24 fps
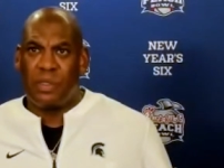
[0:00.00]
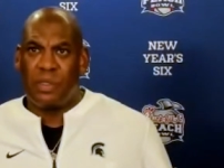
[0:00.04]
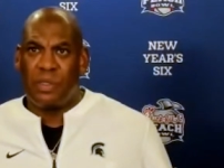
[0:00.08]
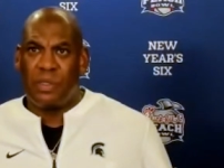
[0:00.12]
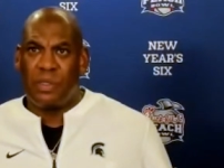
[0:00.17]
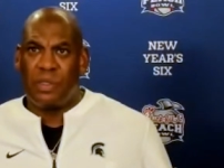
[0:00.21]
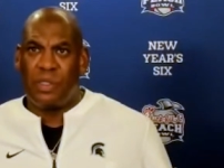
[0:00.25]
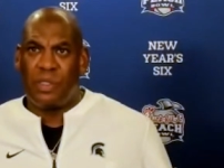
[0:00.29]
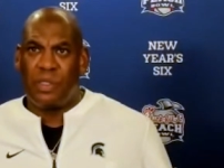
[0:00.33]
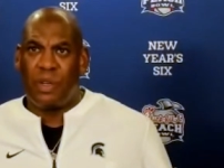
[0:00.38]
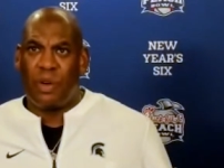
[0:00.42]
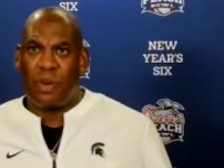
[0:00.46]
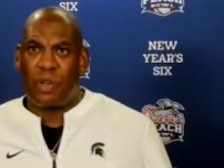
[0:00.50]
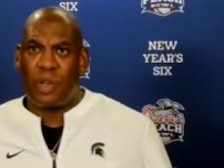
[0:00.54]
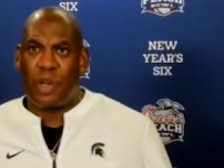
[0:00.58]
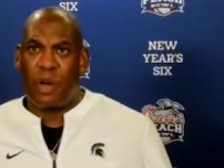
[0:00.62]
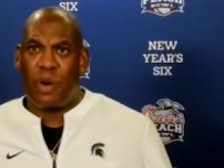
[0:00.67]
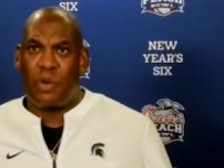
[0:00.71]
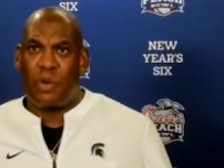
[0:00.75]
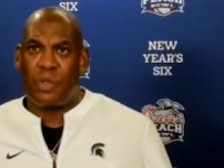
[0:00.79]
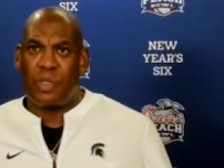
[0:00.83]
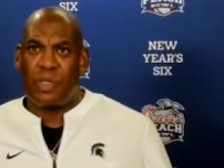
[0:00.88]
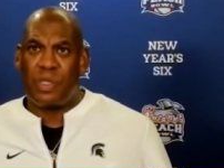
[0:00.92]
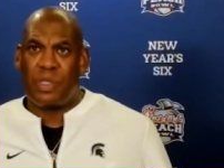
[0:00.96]
You know
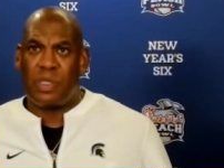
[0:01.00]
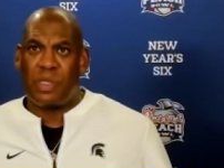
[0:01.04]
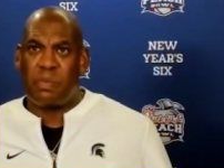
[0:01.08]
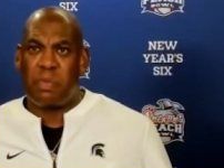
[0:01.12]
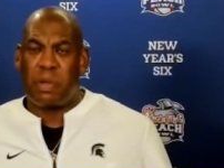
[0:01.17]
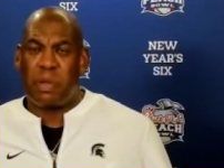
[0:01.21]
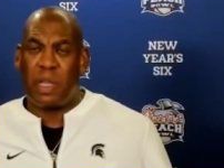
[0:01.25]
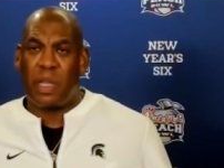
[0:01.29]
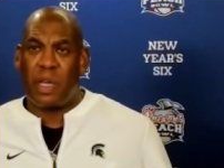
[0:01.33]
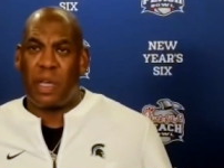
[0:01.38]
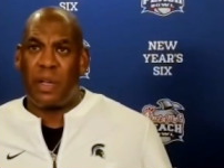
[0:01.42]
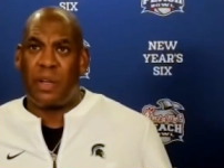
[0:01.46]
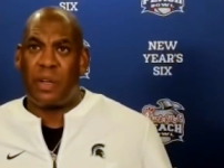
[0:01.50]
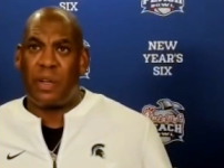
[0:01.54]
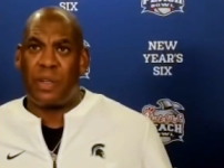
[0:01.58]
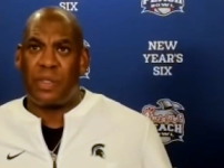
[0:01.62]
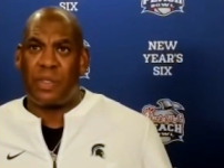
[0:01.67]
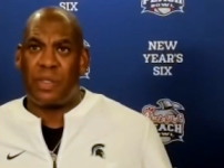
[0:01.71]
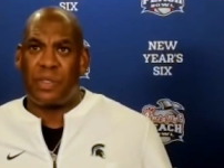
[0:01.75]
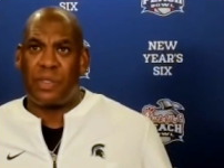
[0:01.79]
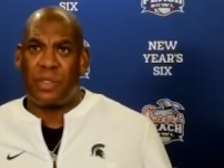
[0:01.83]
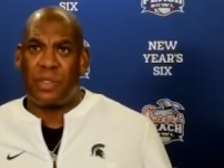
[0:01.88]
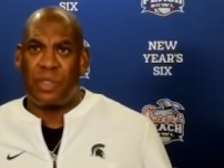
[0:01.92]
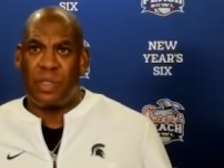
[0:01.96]
coaches,
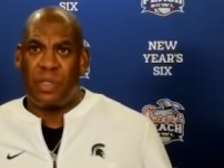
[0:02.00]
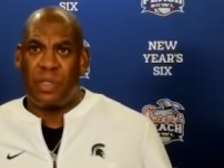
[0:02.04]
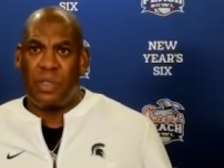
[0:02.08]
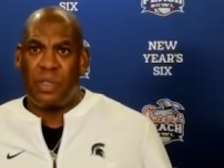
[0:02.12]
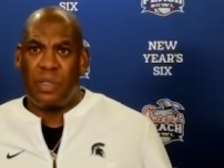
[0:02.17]
players,